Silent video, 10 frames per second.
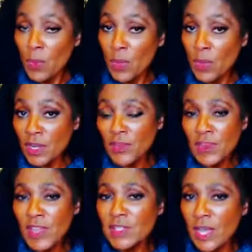Well, one of
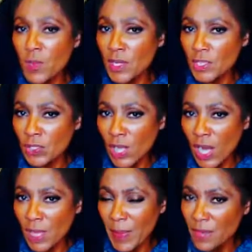the things I wanted to
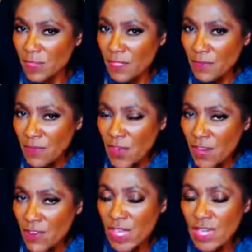talk about is a
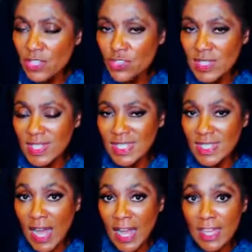very
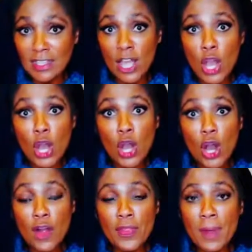interesting diet
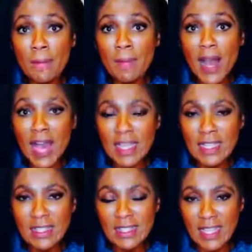called the
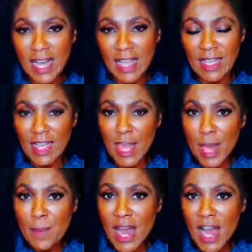MIND diet,
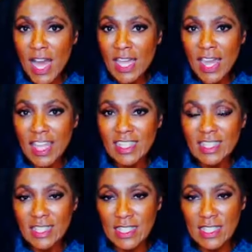
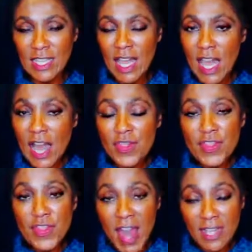M-I-N-D.
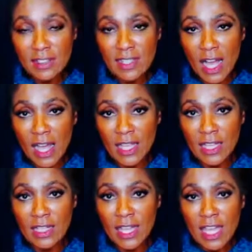And that
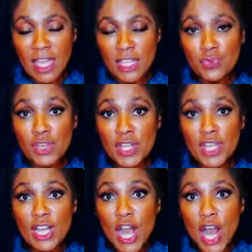diet is
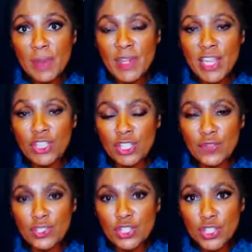really a combination
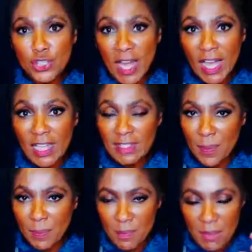of two diets
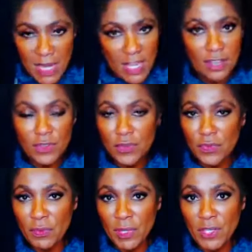that many of you are
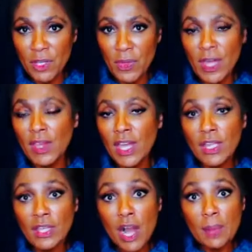familiar with,
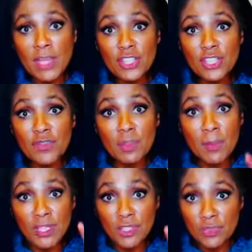a combination of the
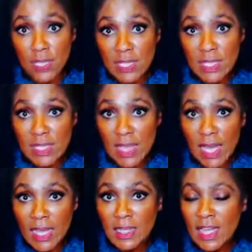Mediterranean
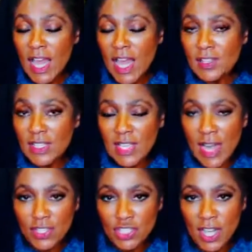diet and the
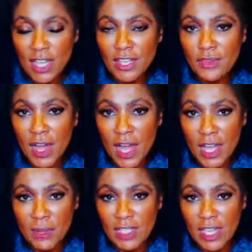DASH diet for
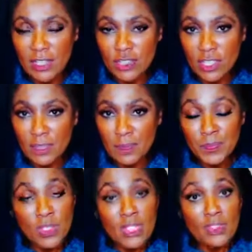hypertension.
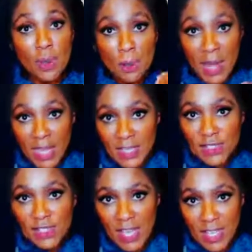So MIND
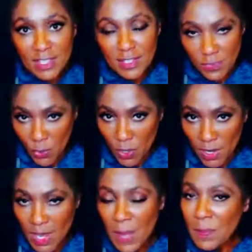stands
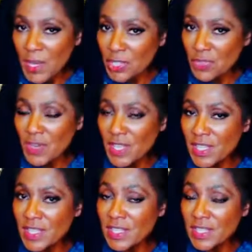for
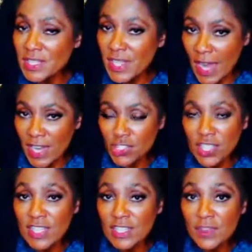Mediterranean
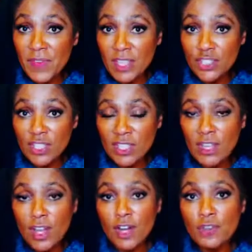DASH
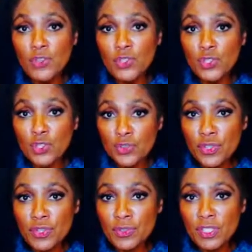Intervention for
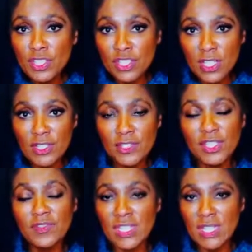
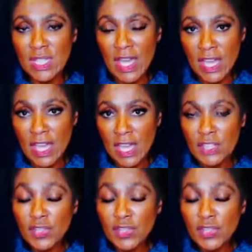Neurodegenerative Delay.